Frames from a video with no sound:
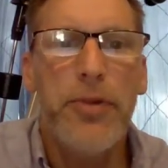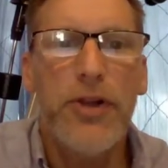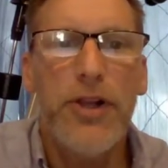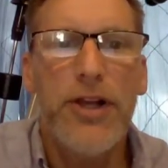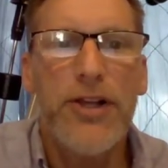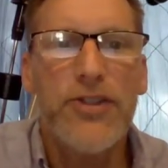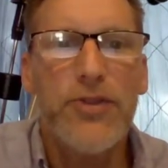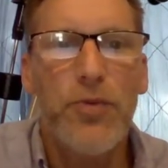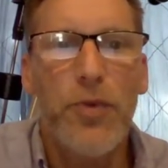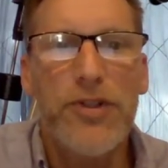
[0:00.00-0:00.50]

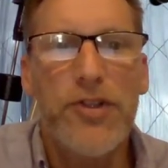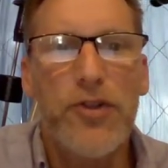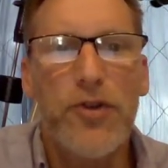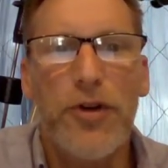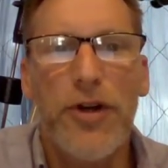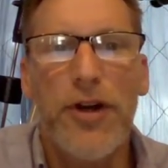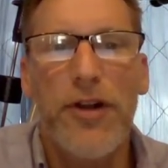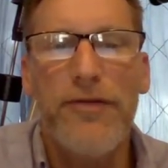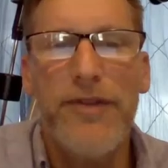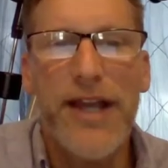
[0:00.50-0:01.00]
plus what's the
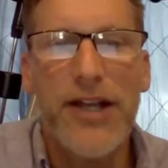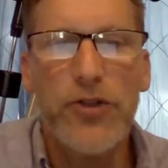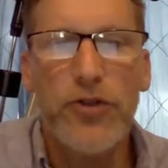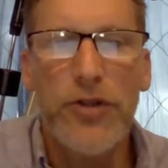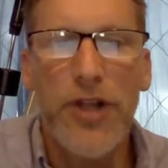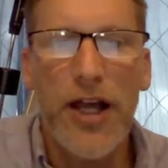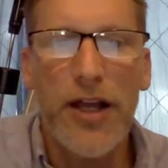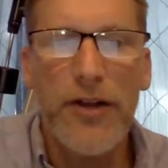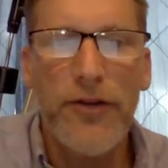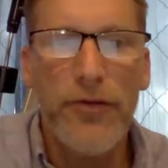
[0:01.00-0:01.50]
derivative of
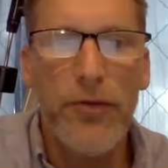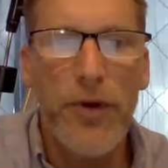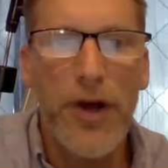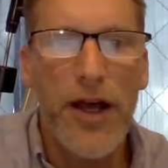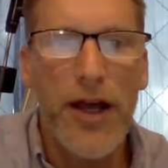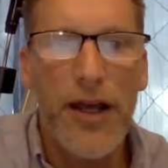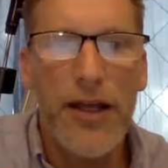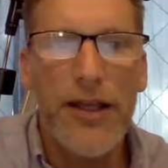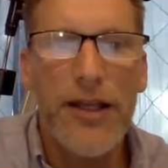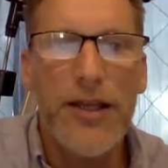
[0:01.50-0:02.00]
natural log of
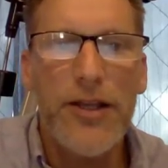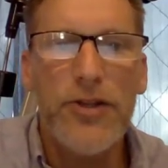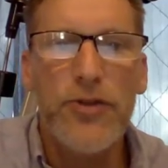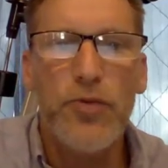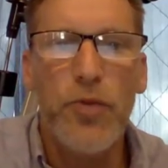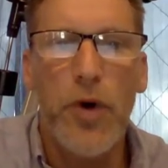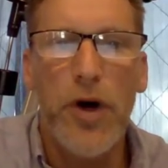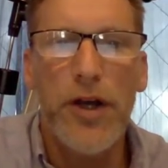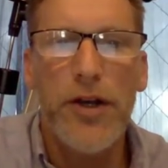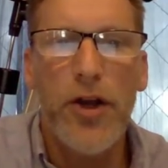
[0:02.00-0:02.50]
y
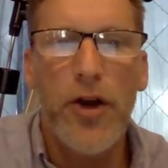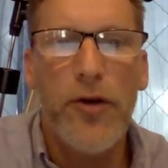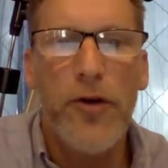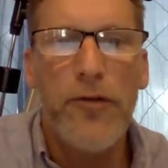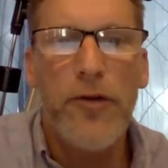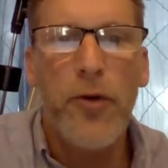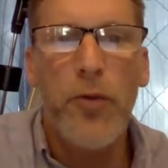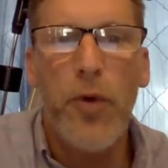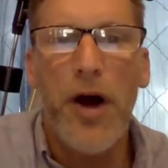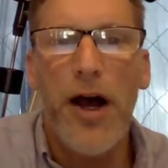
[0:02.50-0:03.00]
is 1
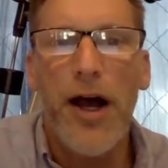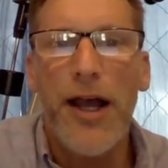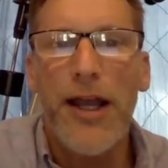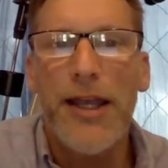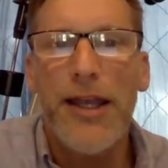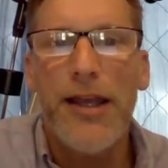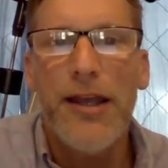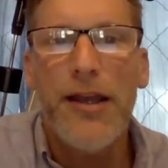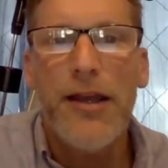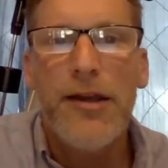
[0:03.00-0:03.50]
over
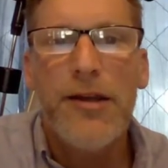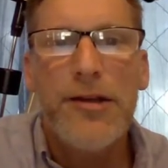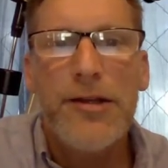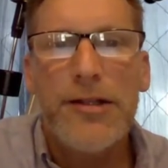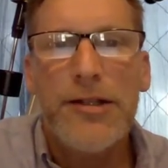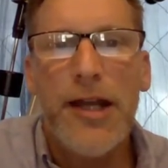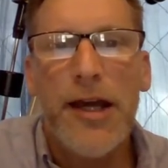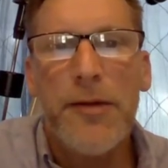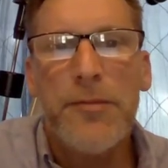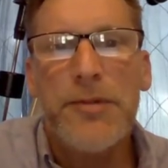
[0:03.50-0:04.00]
y
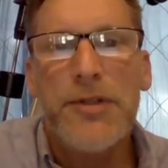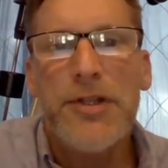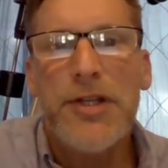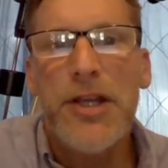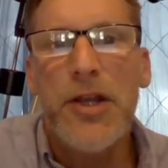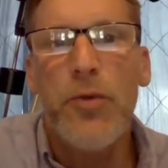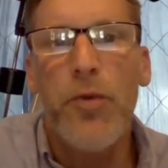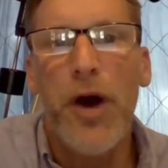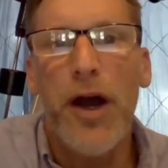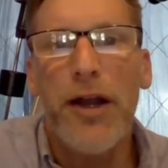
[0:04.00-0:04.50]
times
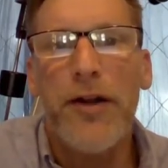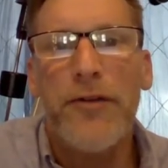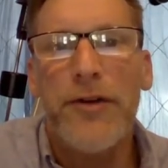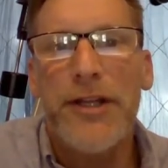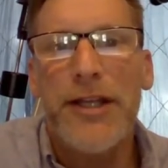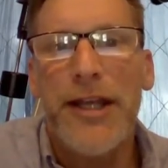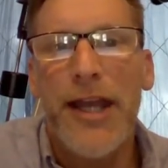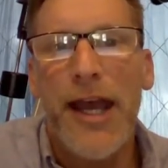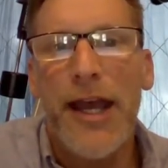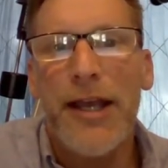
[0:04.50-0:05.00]
dy over
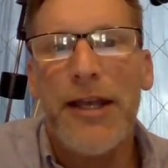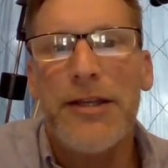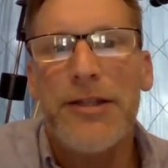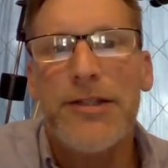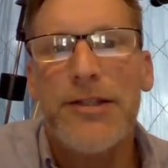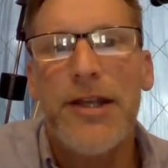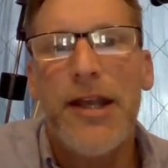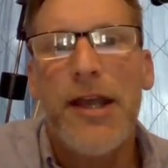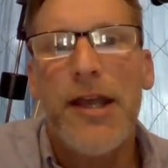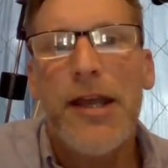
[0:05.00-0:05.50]

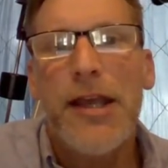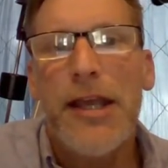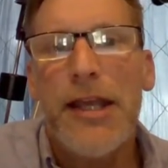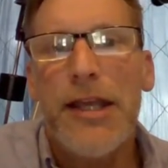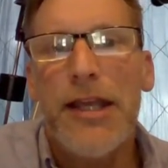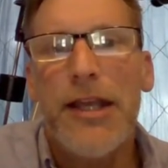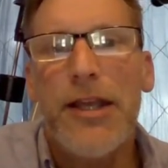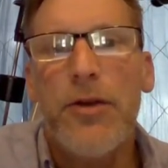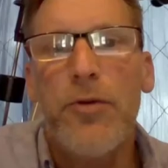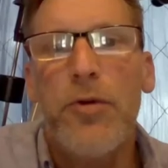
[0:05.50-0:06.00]
dx
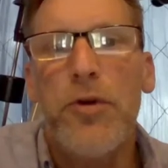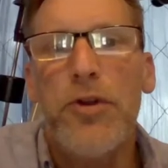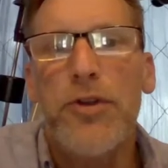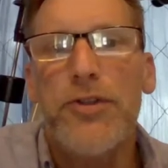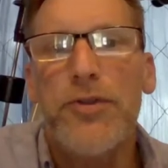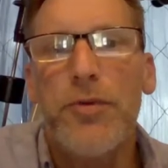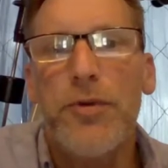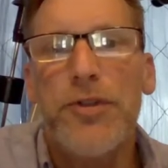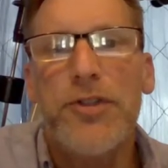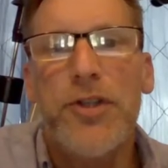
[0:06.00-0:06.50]

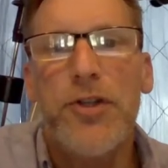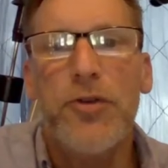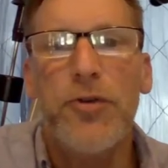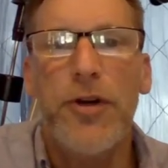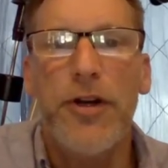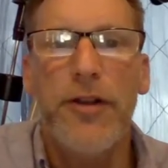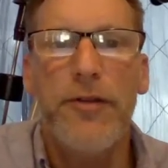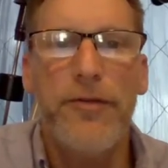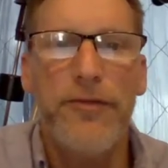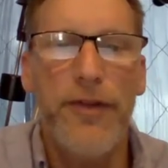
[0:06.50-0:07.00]
equals what's the
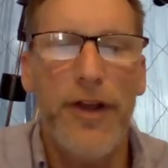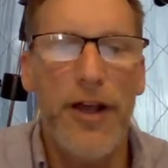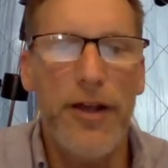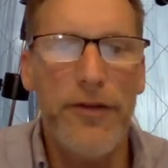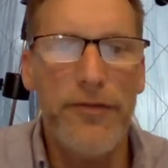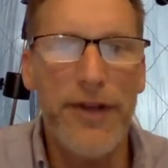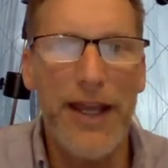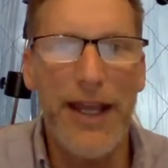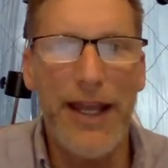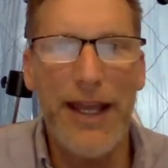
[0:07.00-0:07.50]
derivative
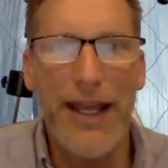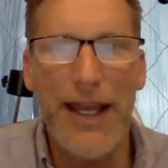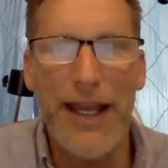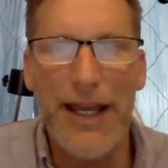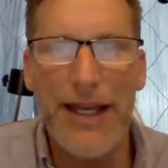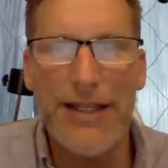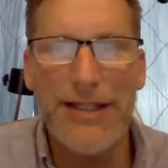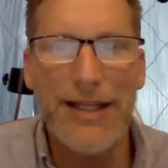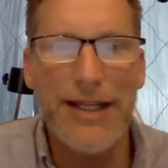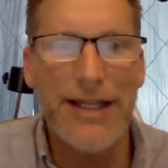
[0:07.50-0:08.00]
of
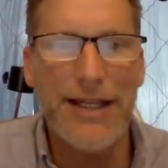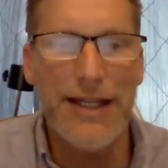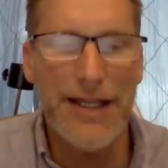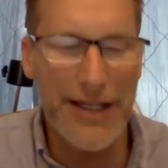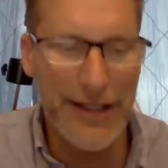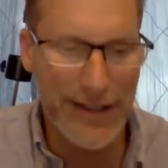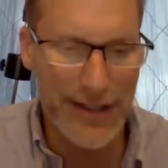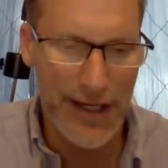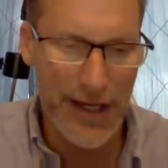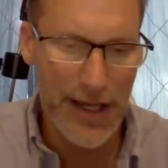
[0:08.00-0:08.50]
8
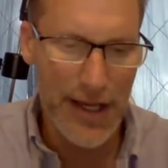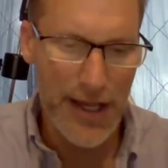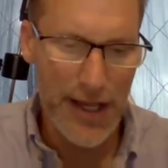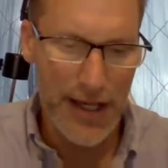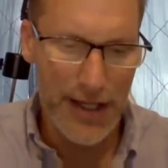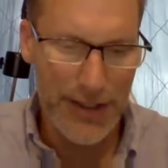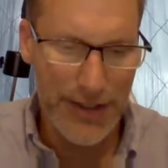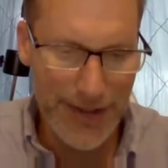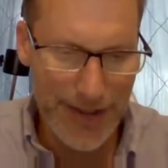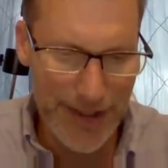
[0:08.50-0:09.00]
is
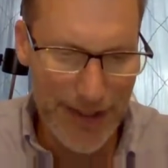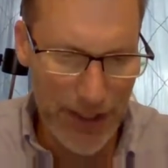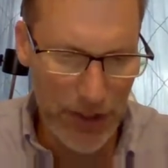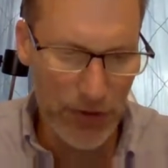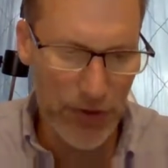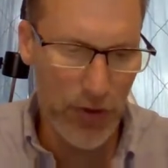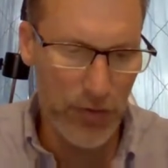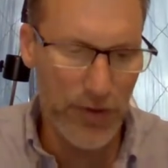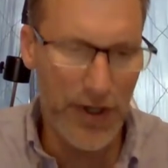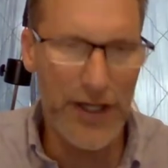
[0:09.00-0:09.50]

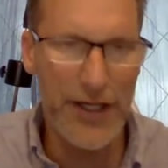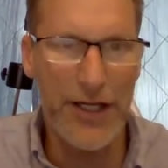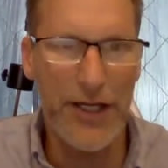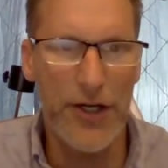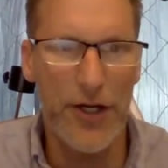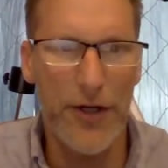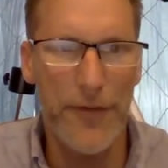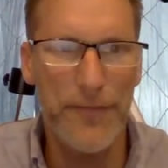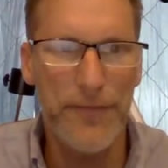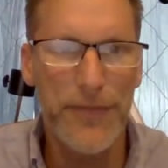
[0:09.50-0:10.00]
0 right
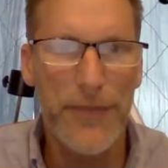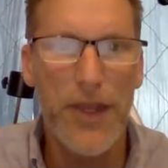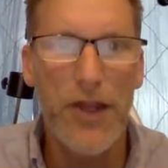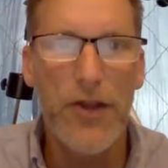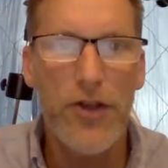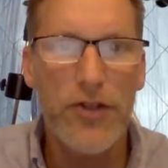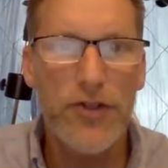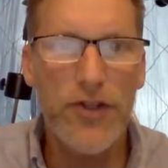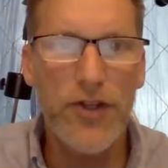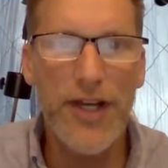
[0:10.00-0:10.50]
here.
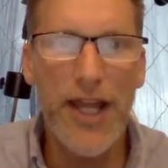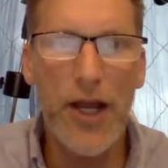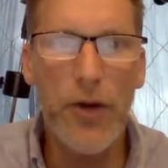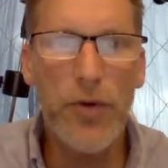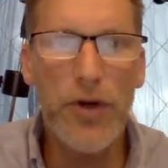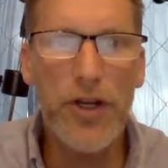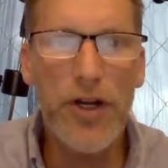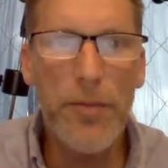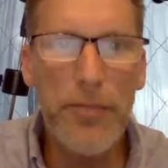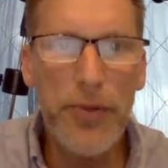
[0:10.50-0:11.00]
So now
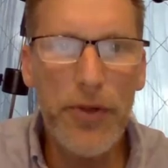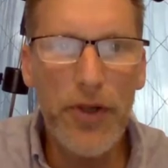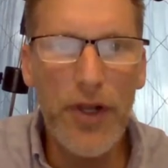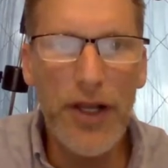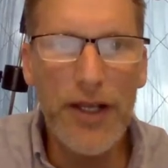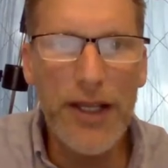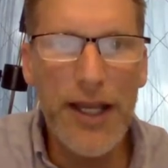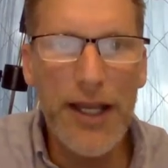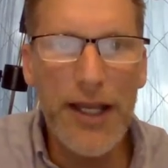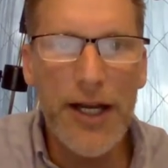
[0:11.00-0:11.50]
we're going to
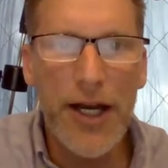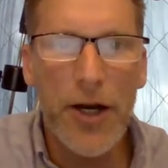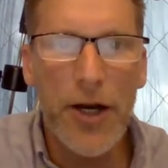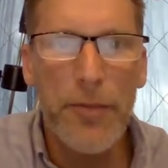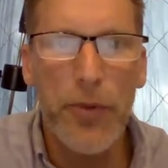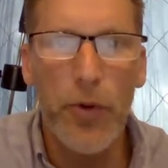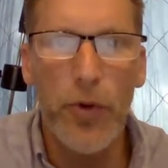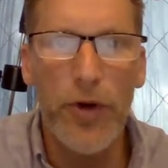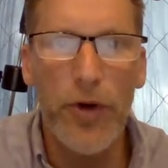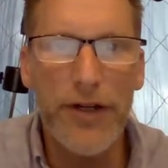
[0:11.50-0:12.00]
plug in our
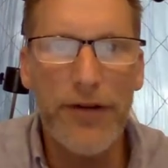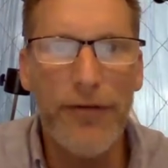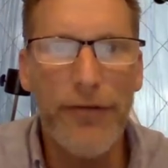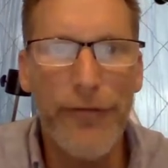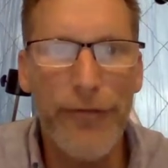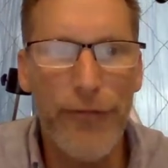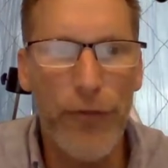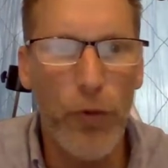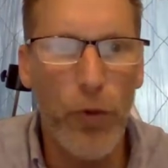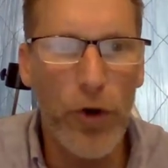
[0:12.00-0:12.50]

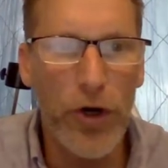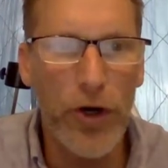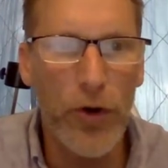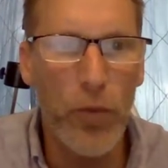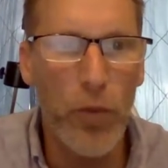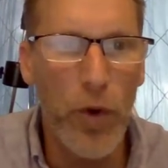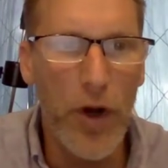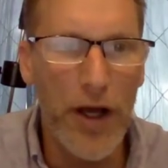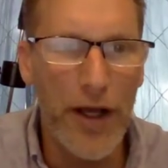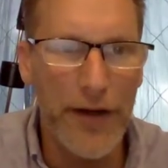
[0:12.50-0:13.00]

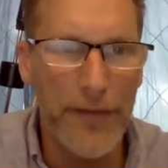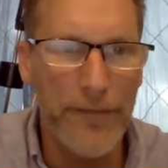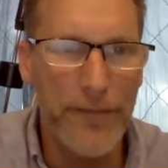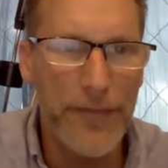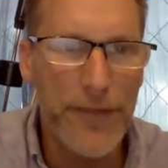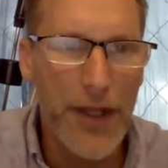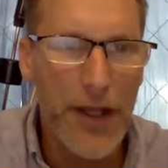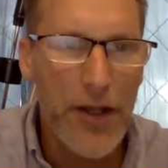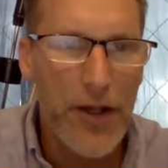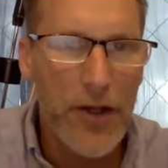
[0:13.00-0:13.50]
0.41.
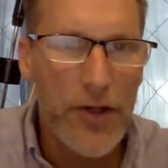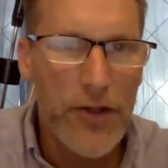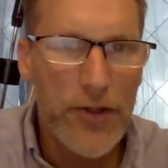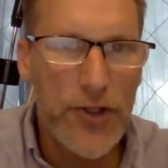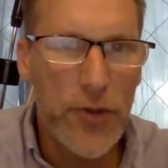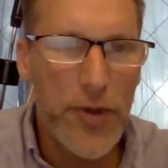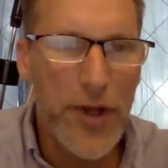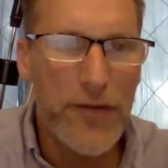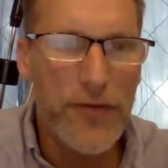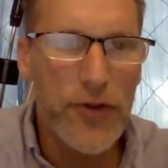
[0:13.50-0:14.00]

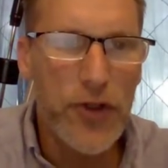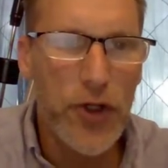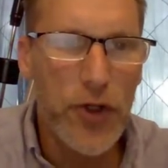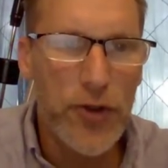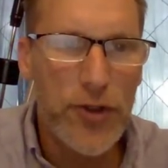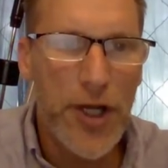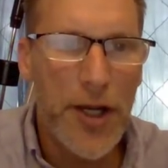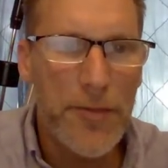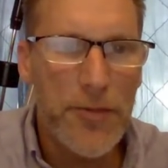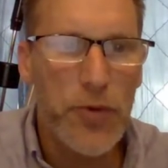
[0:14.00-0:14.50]
So we have
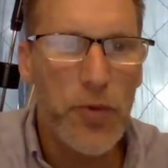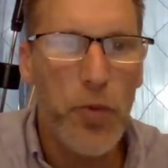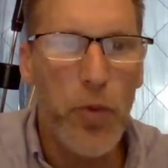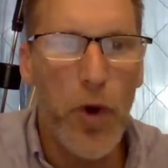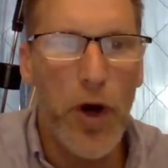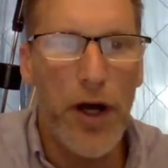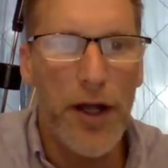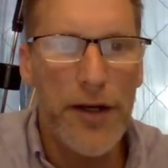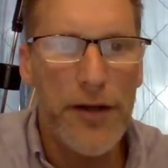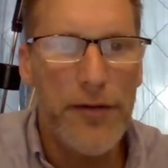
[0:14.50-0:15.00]
2 times
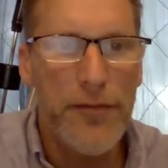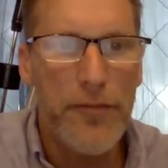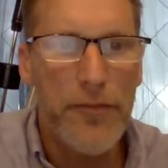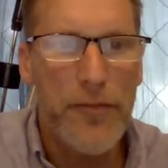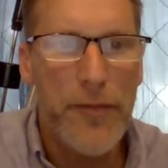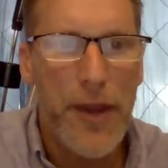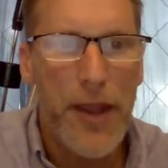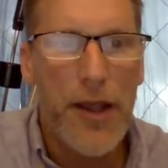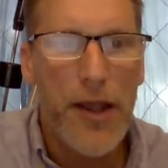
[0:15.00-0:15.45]
1